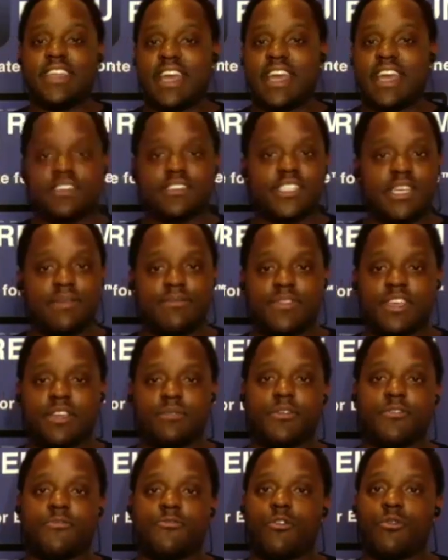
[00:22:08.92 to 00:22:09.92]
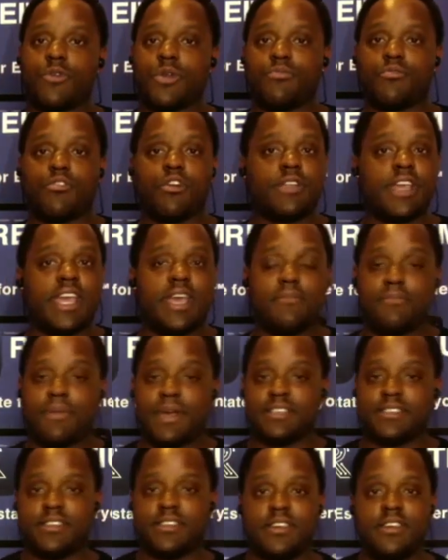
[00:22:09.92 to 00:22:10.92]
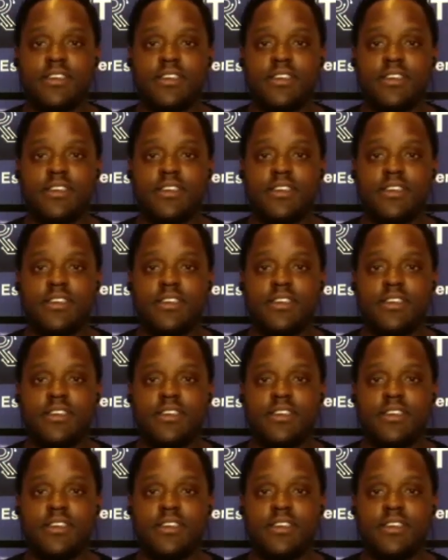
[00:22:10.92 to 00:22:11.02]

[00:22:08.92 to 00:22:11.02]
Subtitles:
had the same thing before we brought M-Pesa,